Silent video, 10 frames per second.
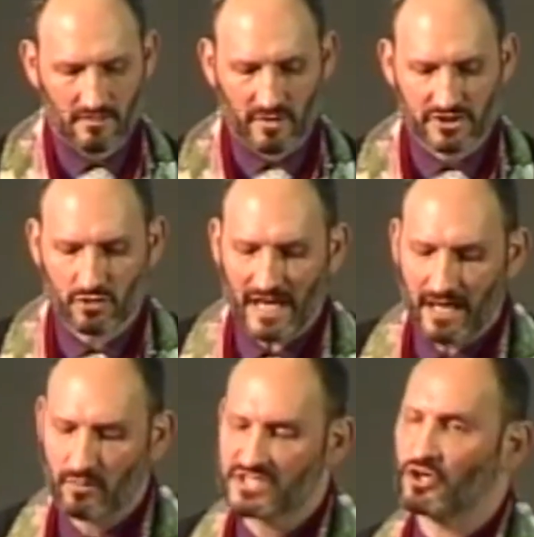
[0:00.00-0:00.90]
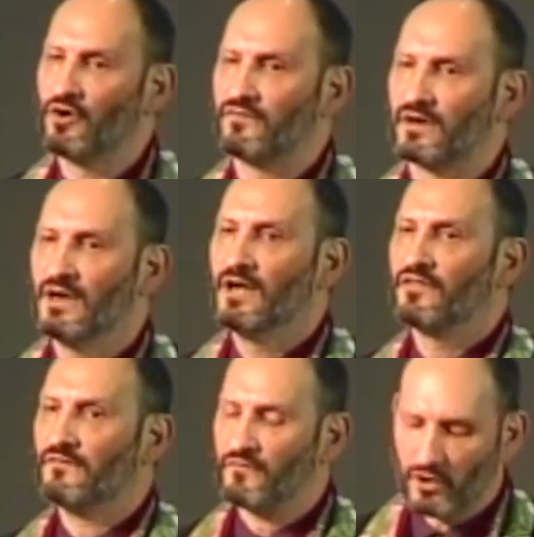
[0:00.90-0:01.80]
When the trial was over,
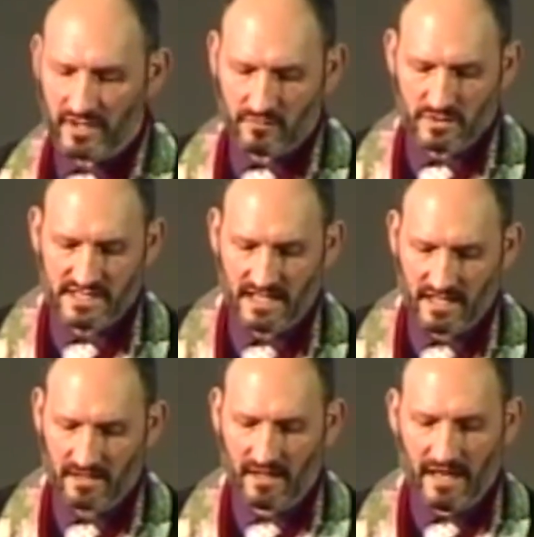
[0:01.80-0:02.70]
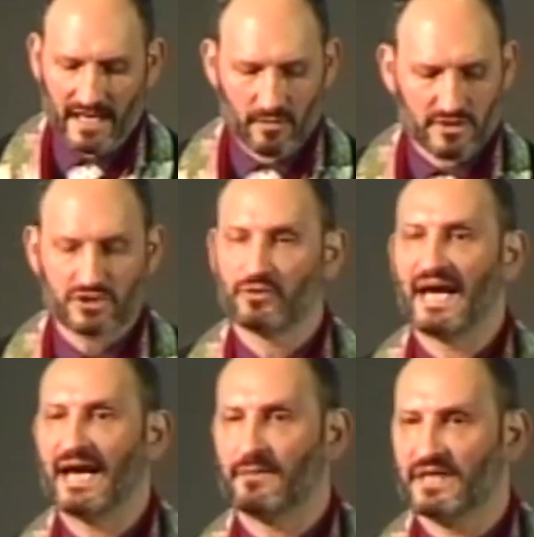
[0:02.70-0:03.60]
the verdict was in, and it was
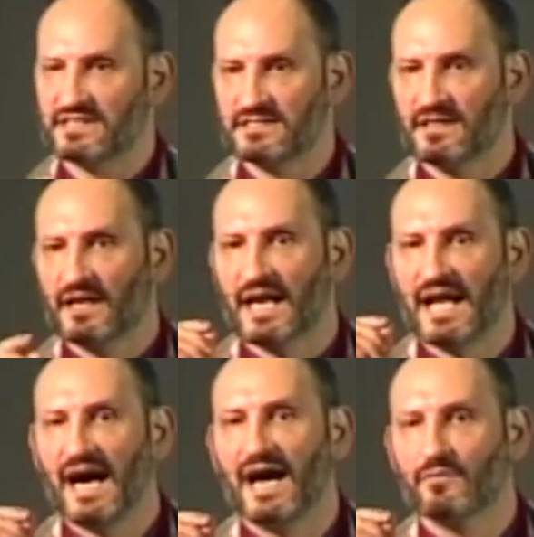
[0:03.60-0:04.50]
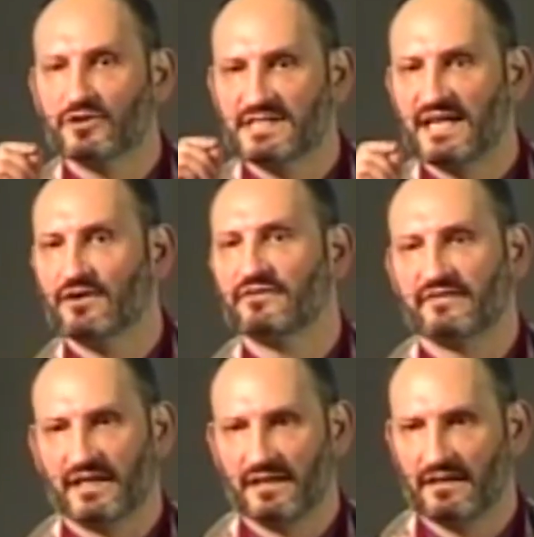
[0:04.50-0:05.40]
unanimous. God was
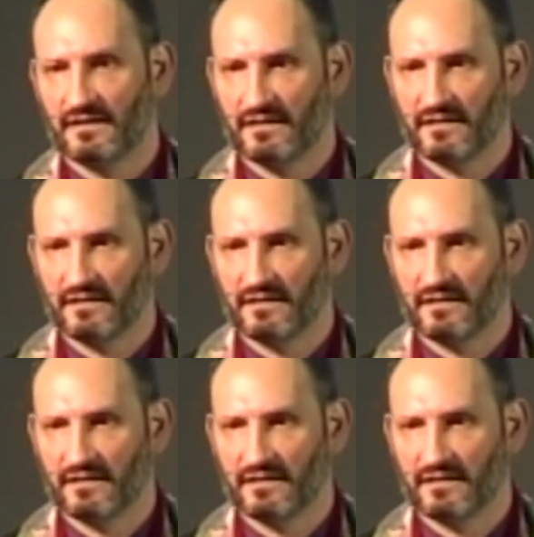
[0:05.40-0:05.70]
guilty.